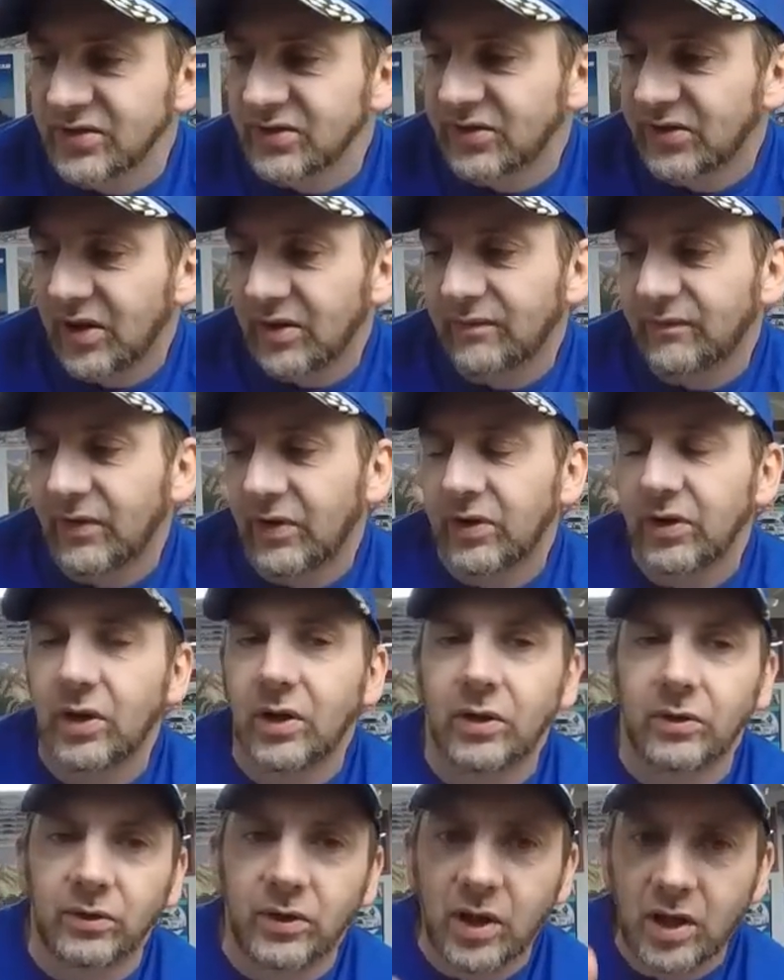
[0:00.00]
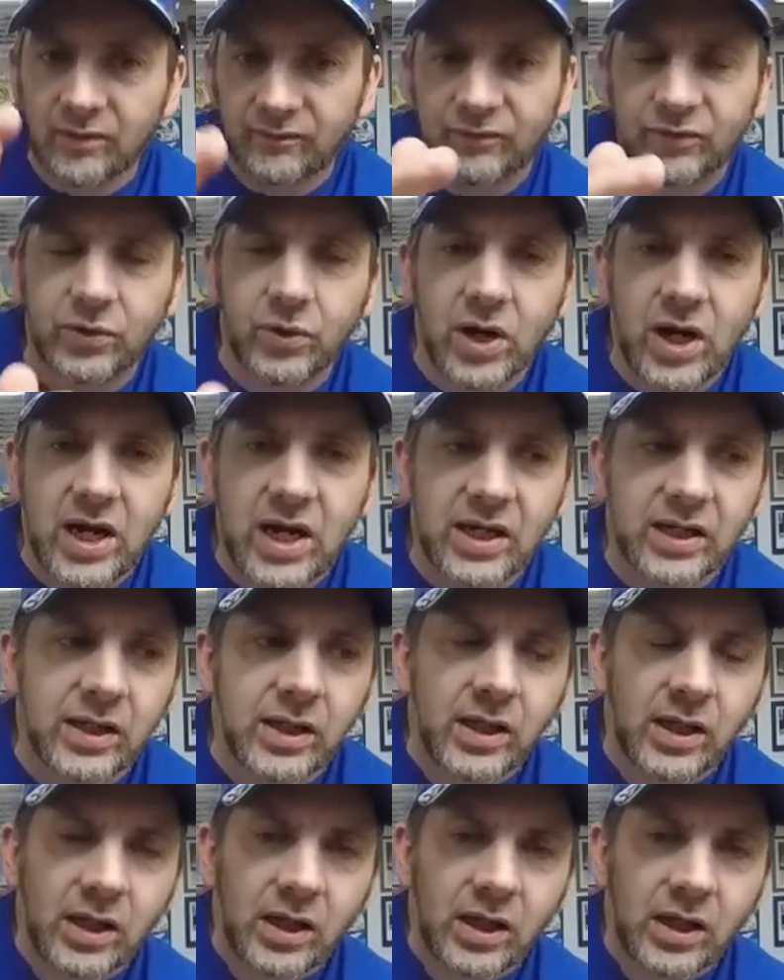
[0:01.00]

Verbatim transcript: and stuff on there. Love Greg.